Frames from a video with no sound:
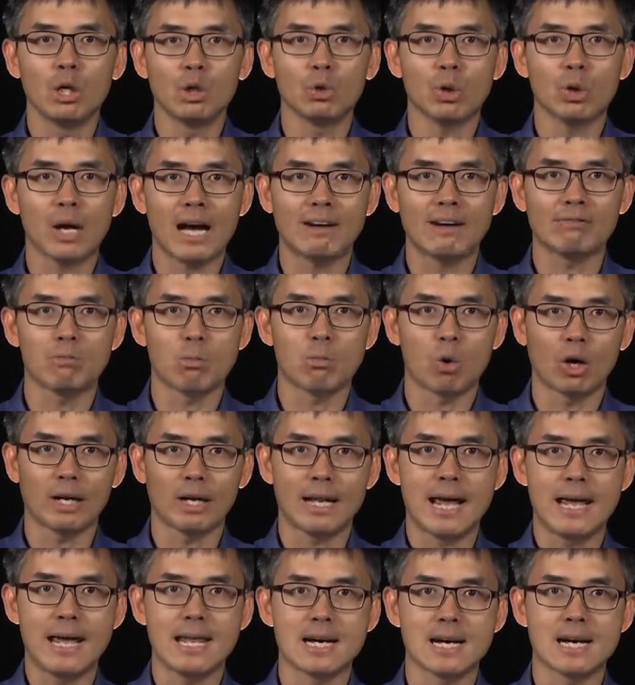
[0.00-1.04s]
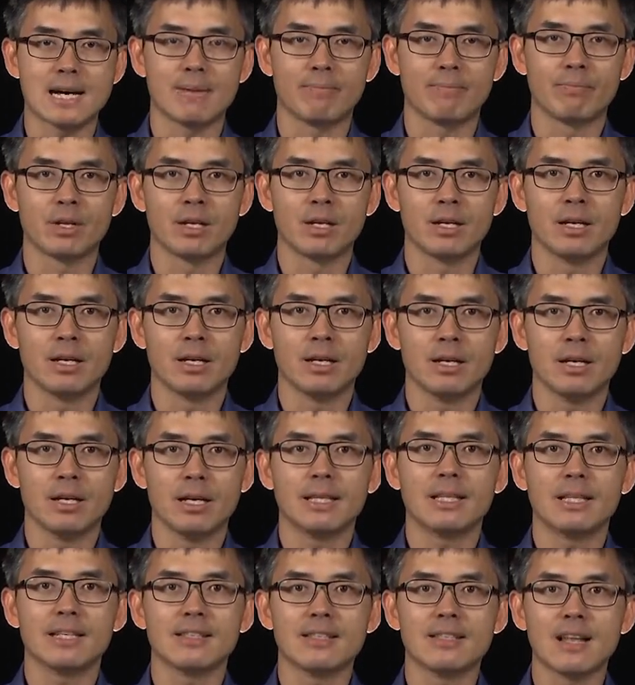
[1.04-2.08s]
need to have more data.
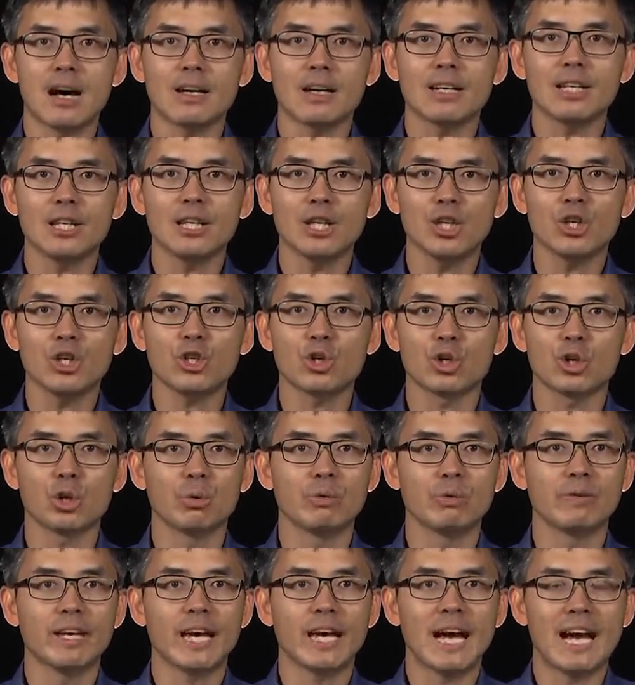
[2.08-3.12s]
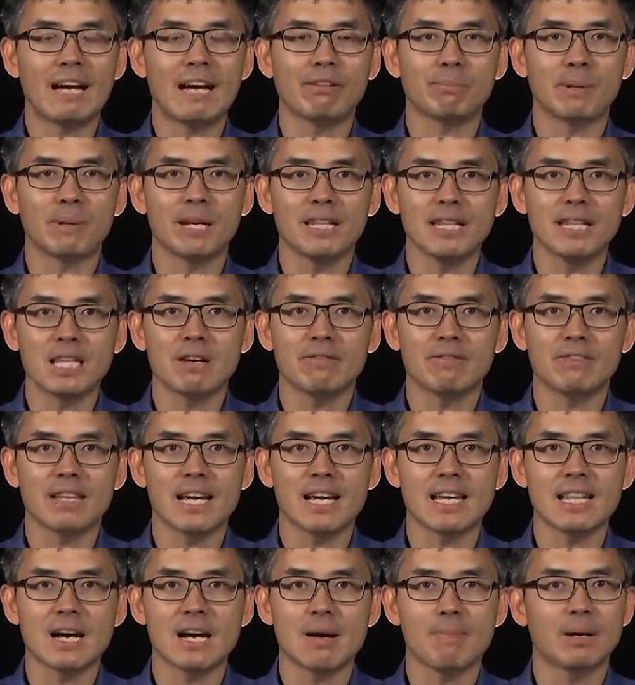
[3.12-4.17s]
It is not an issue when we have plenty of
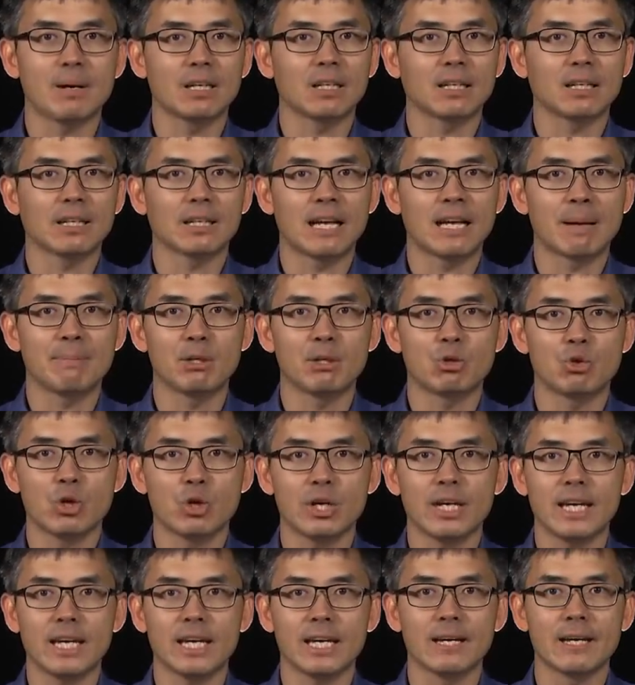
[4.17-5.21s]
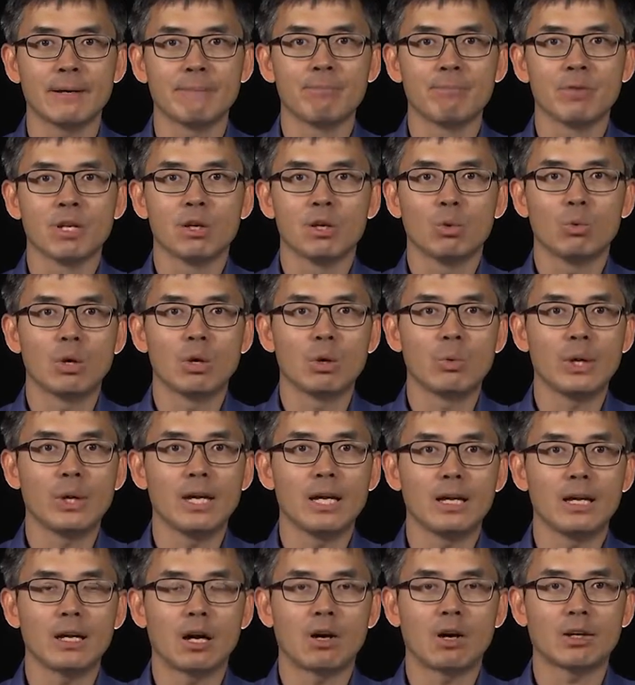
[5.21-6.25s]
data, but can be tricky
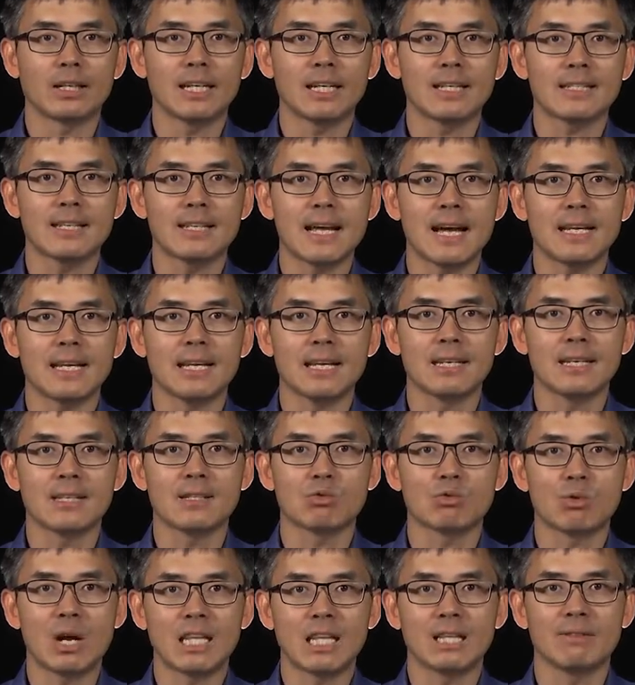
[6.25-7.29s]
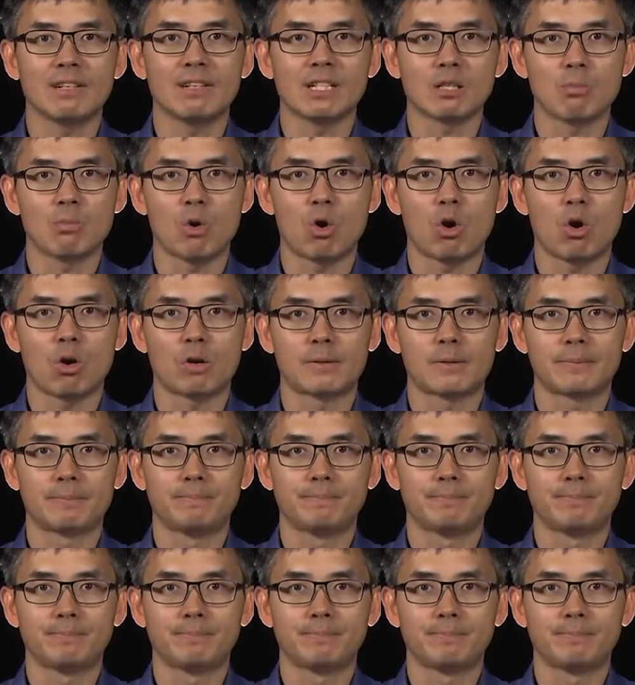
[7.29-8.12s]
when our dataset is relatively small.